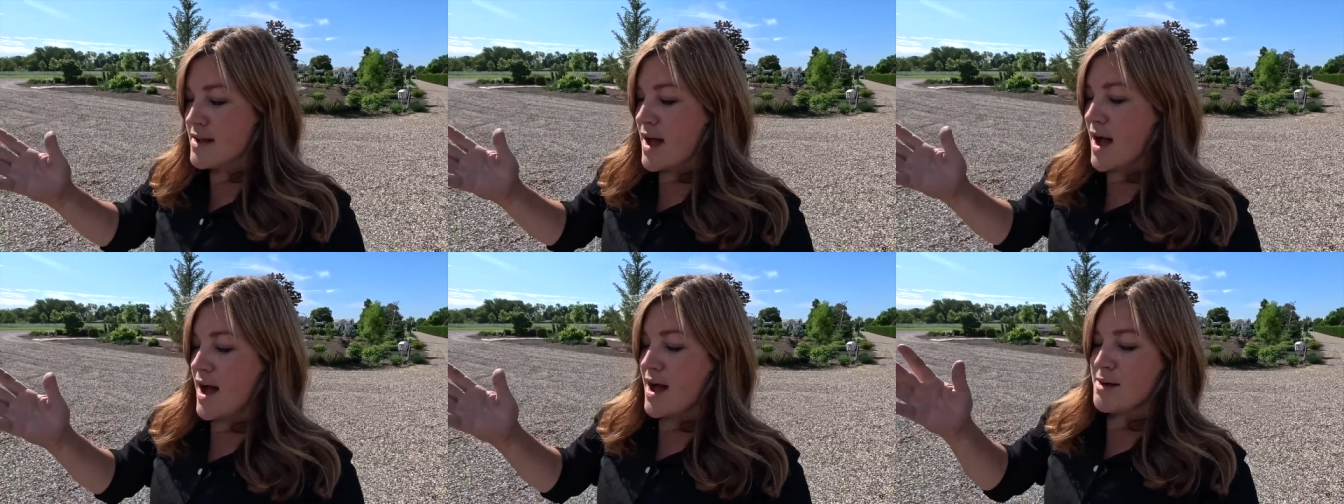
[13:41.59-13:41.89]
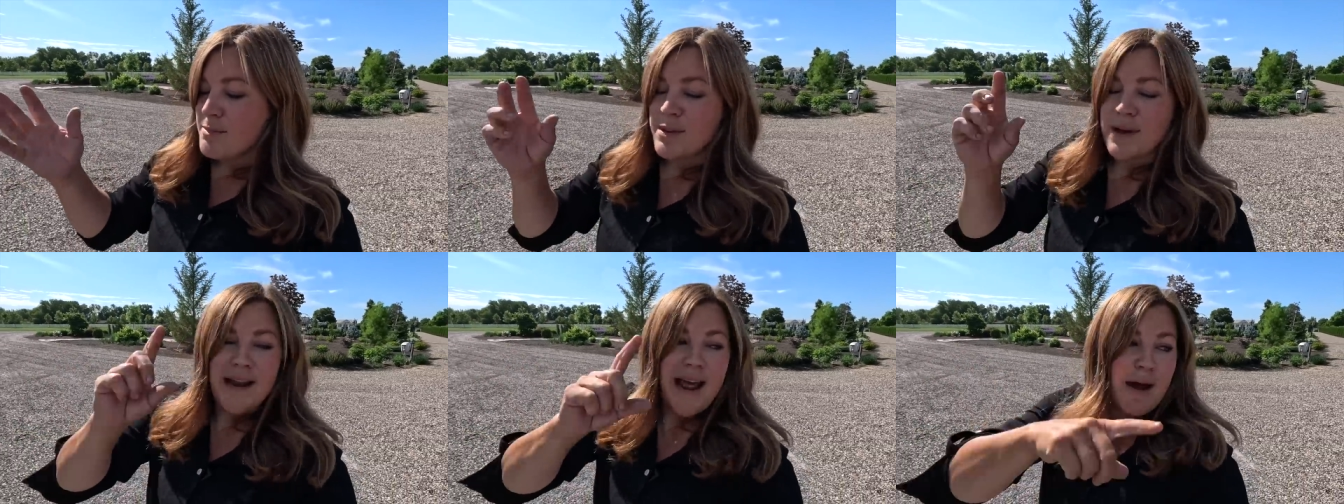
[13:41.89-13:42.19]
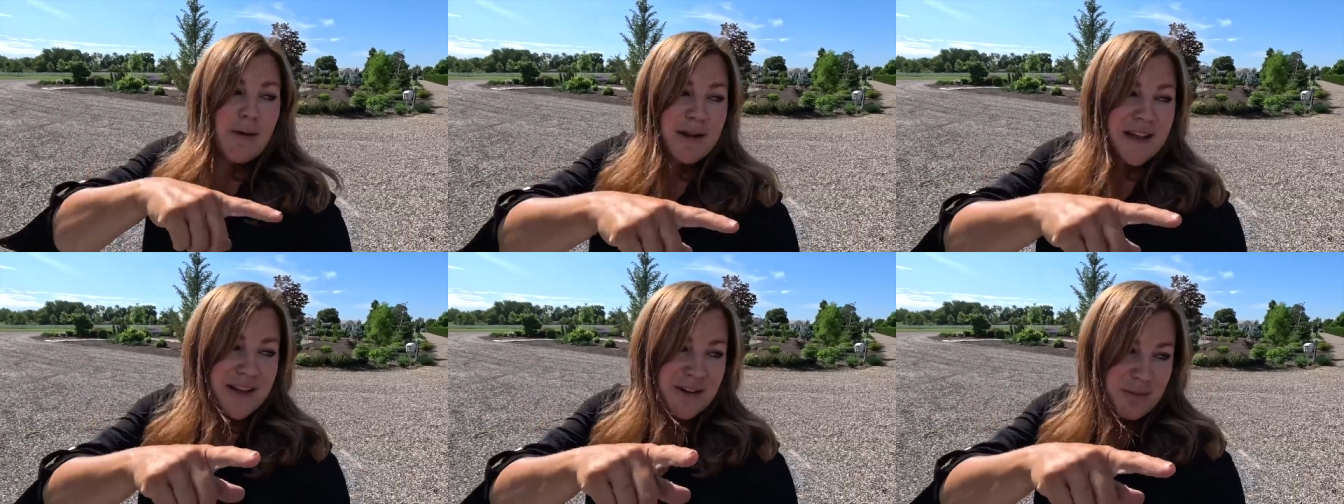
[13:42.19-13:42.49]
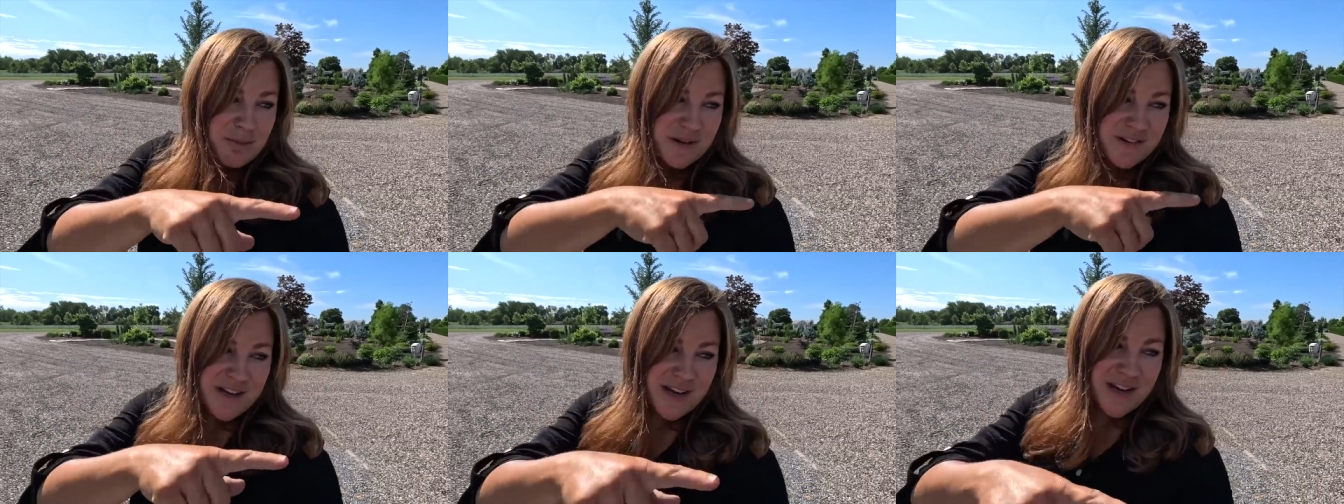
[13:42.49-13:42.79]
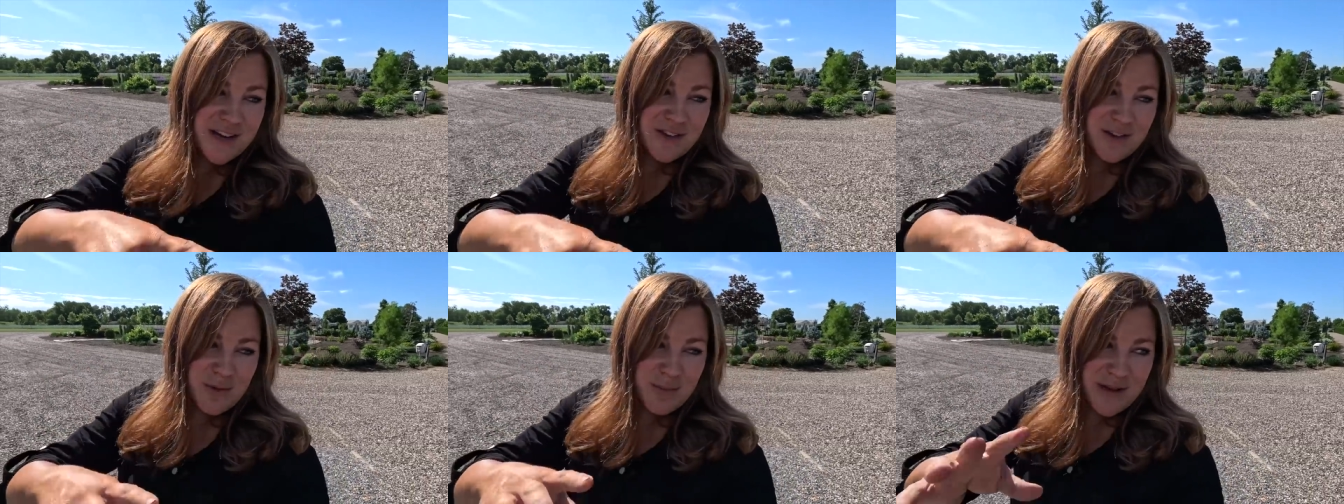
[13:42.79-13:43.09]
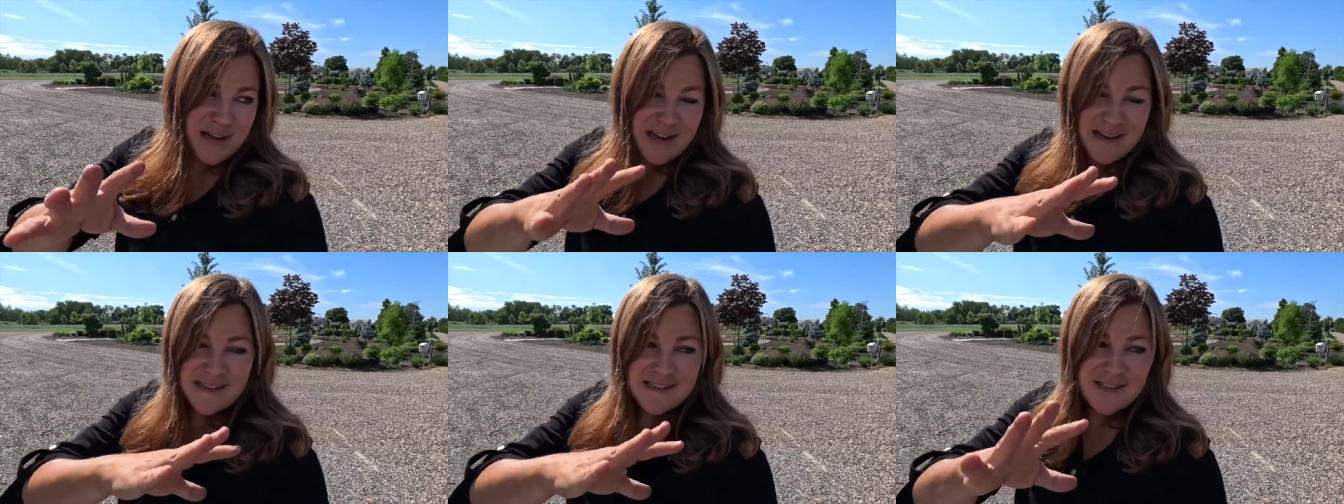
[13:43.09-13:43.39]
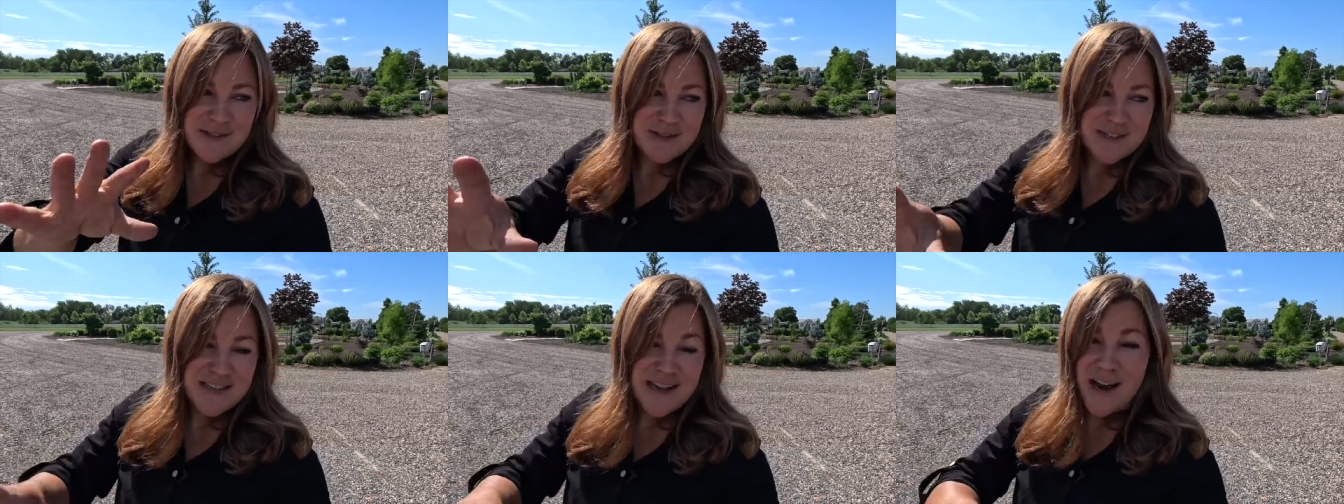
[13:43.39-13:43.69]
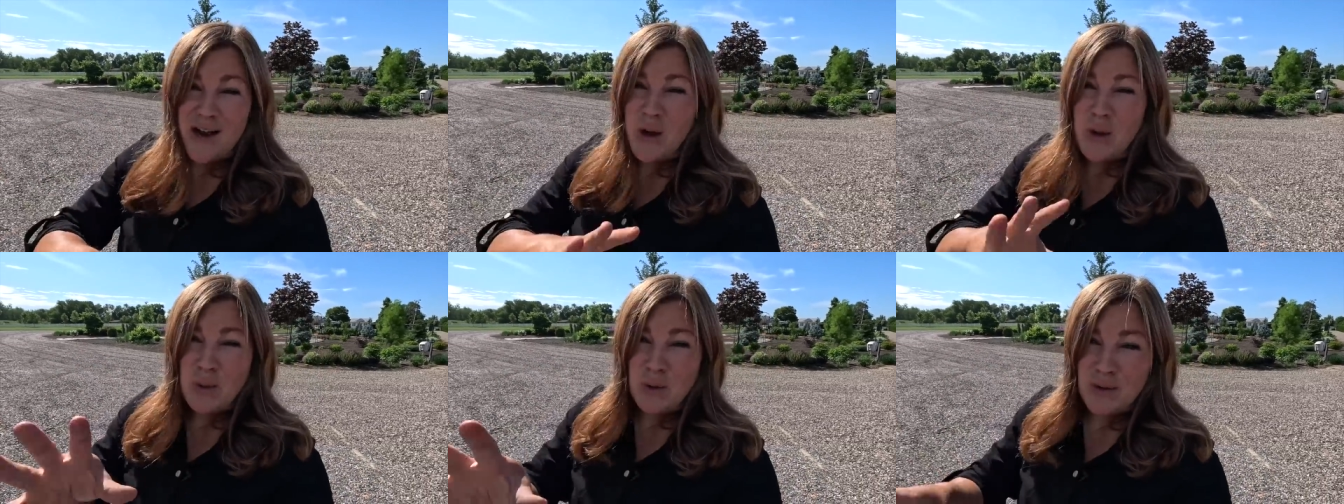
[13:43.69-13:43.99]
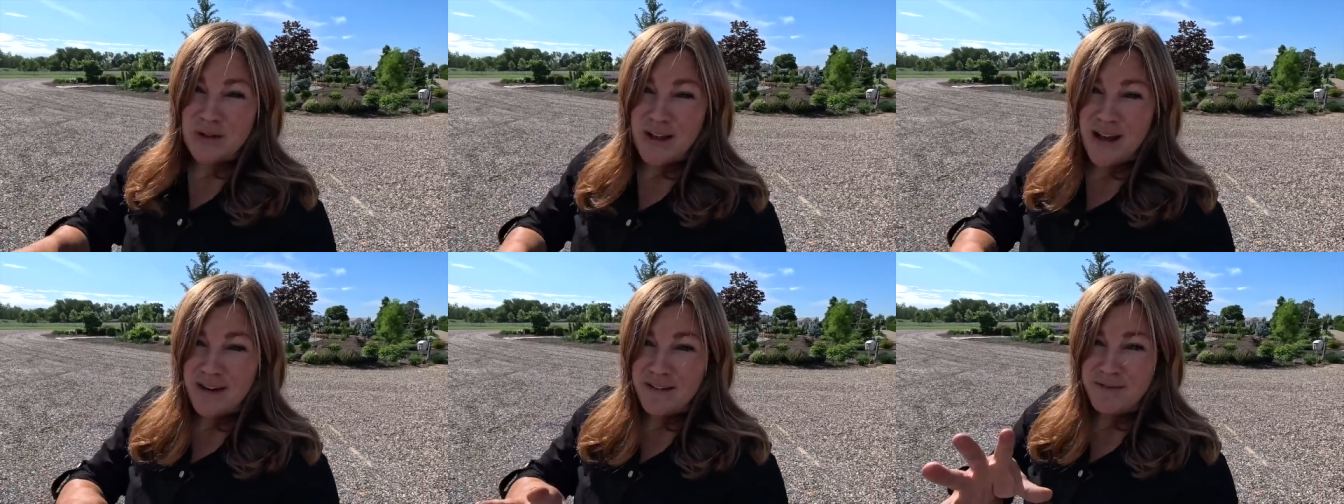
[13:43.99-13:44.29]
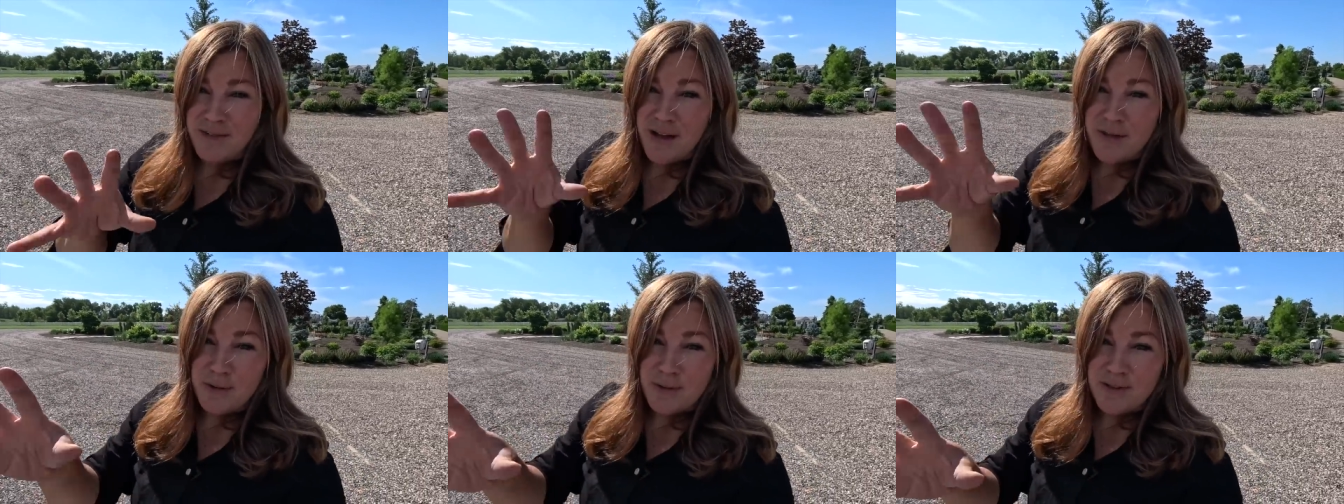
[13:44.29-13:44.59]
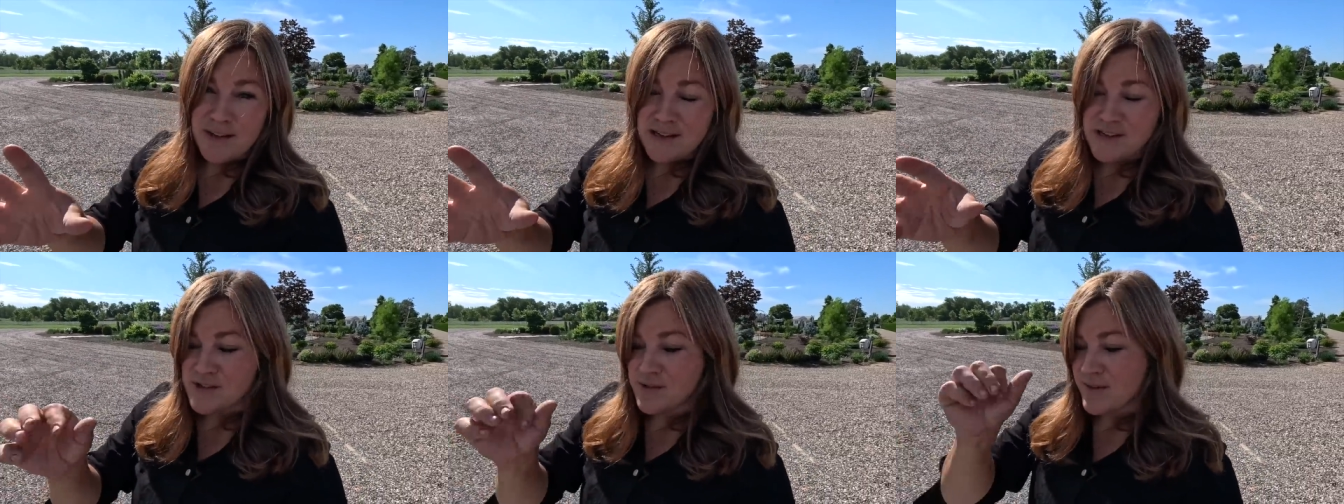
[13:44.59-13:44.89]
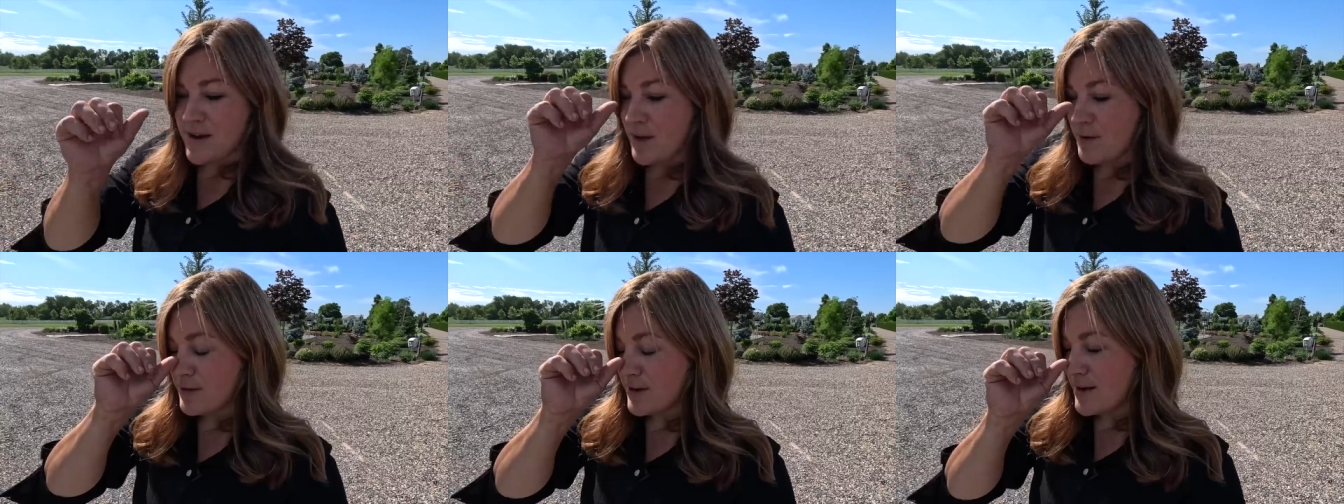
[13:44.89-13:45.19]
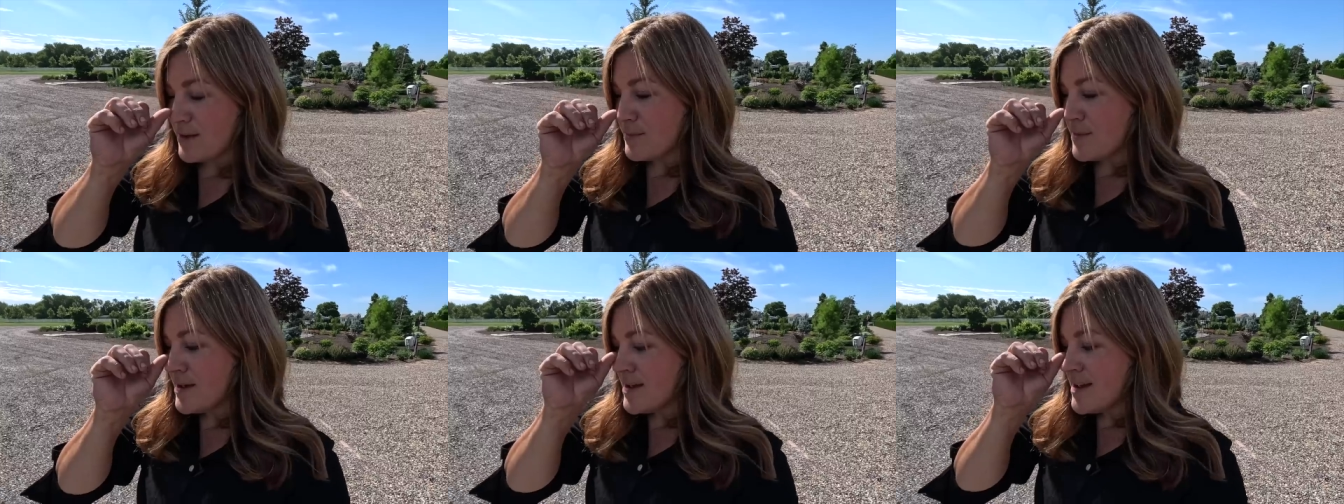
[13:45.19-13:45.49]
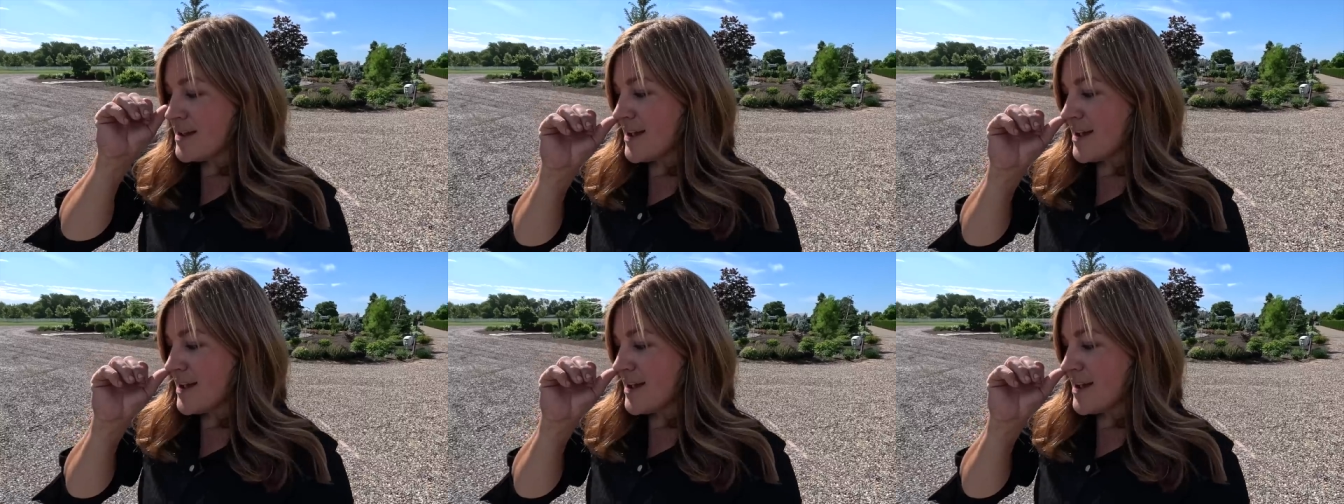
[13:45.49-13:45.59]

Uh, but out here in particular, because there's not a whole lot of other things around them,